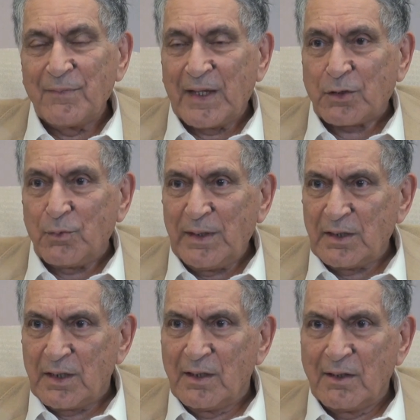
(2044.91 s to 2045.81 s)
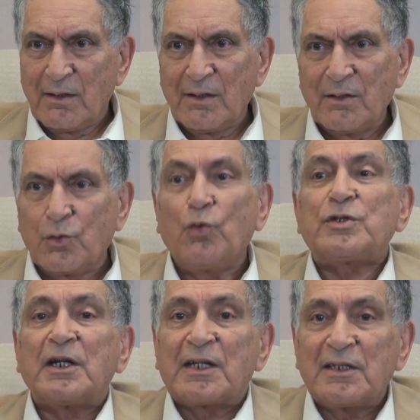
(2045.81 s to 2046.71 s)
that we do
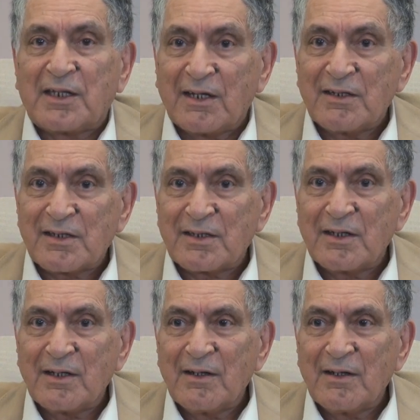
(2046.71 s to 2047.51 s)
certain things